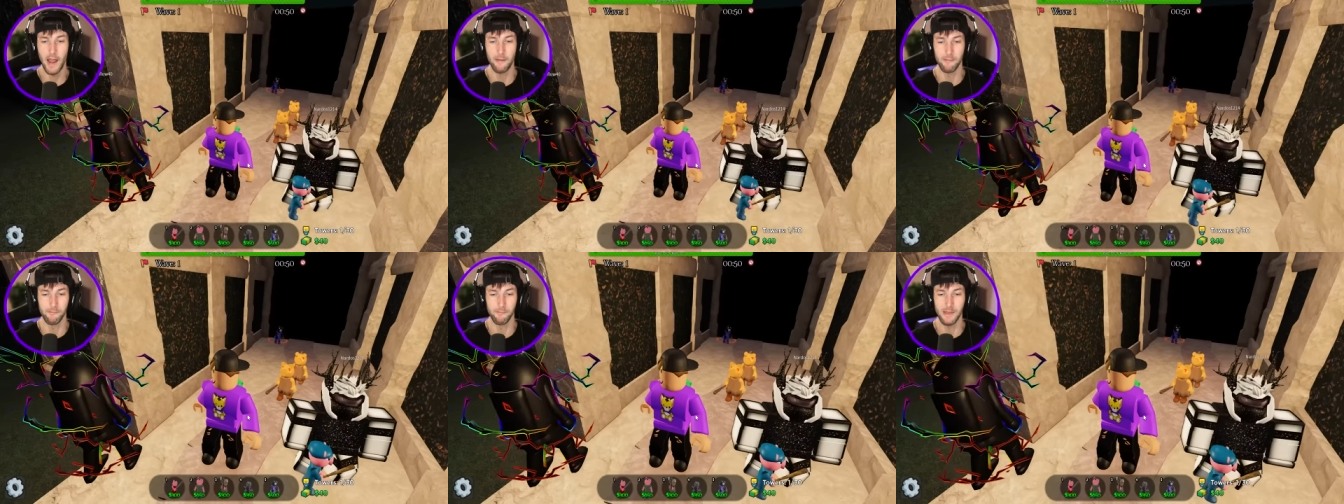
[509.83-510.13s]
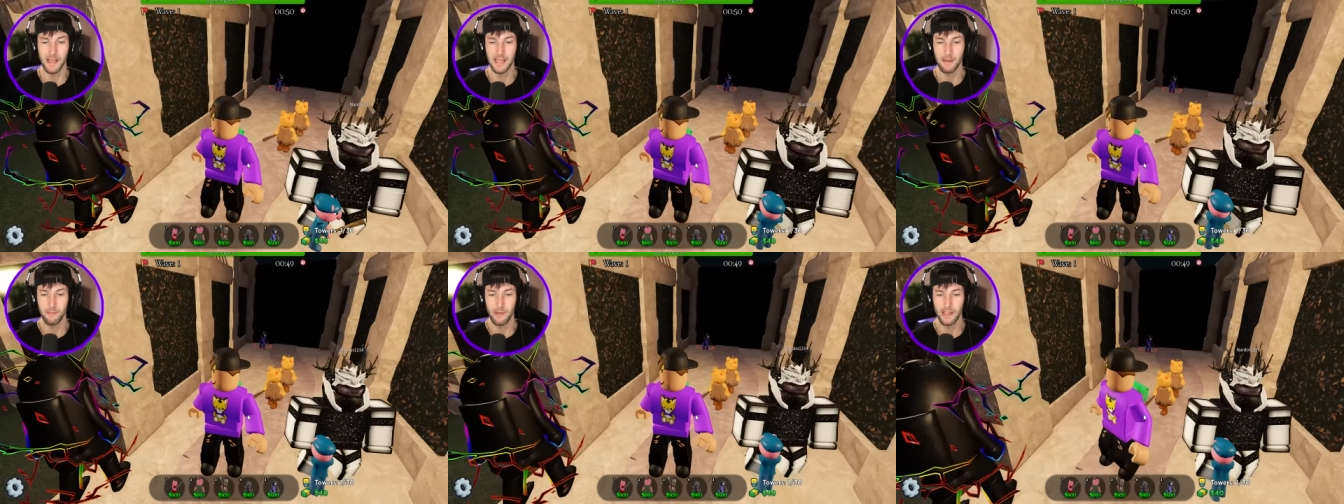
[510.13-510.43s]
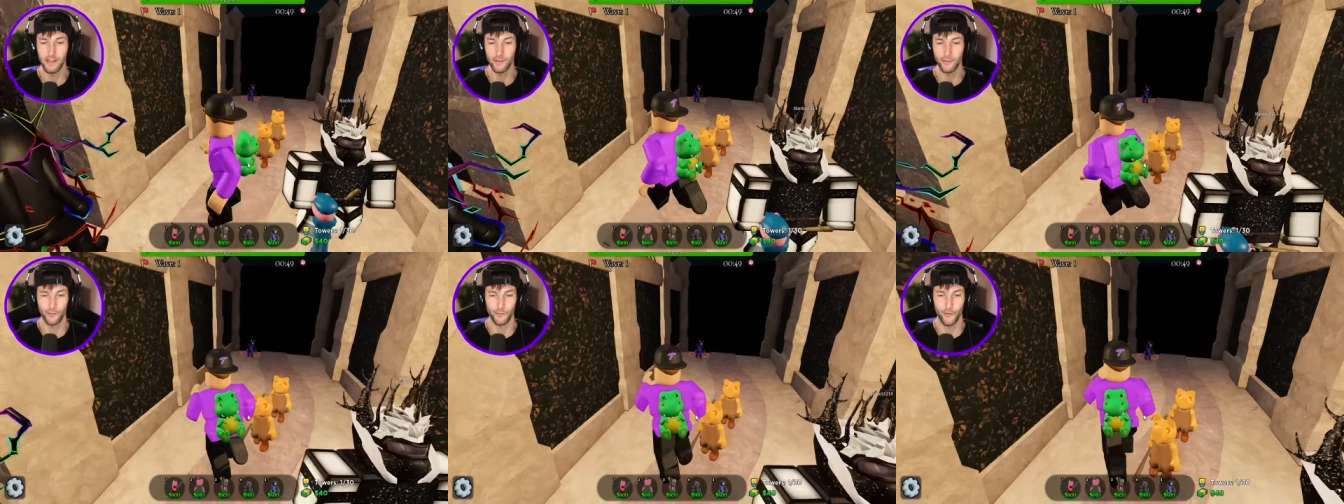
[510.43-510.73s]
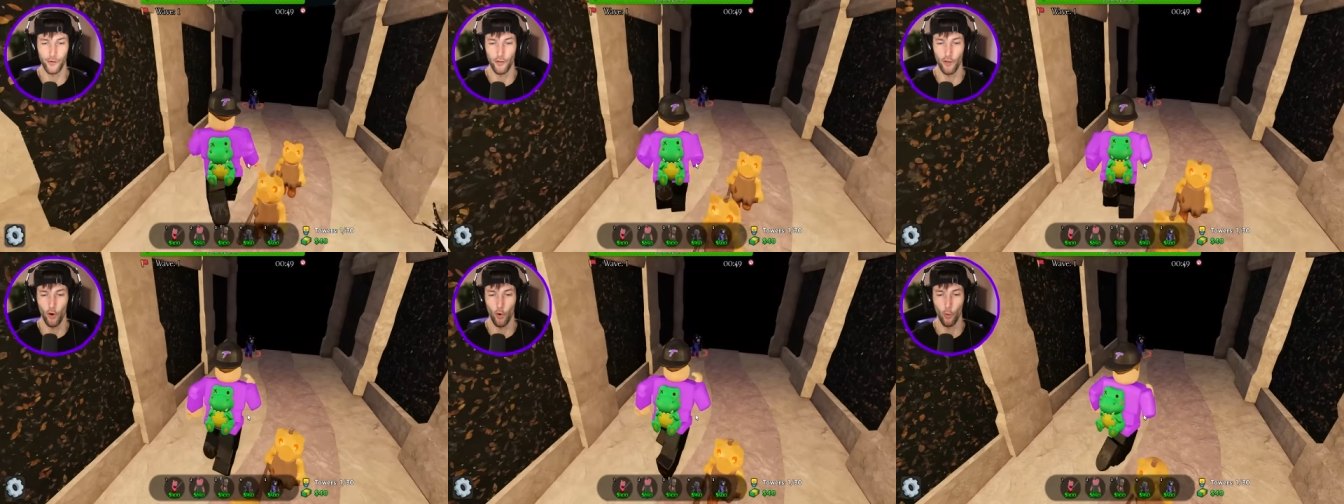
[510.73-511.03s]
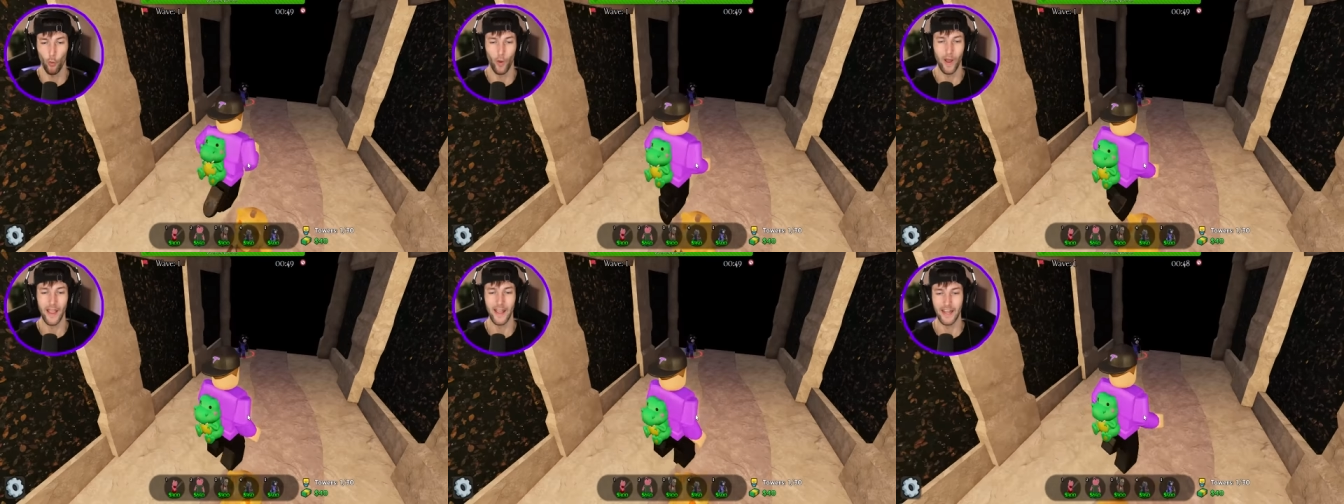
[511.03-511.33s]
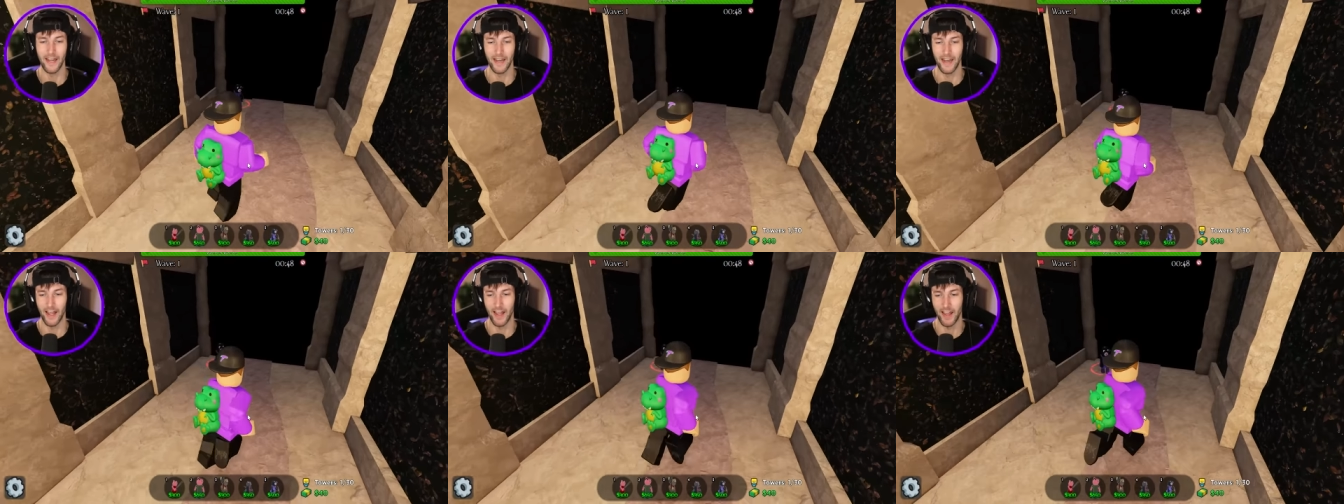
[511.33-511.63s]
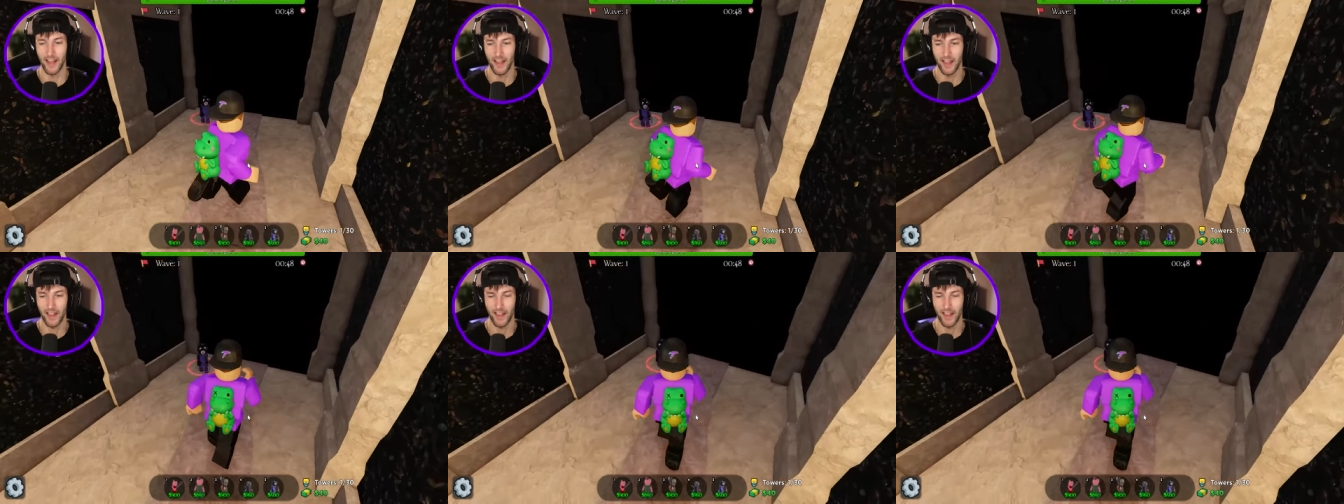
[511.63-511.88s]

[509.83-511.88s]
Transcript: and Mimi's for the win.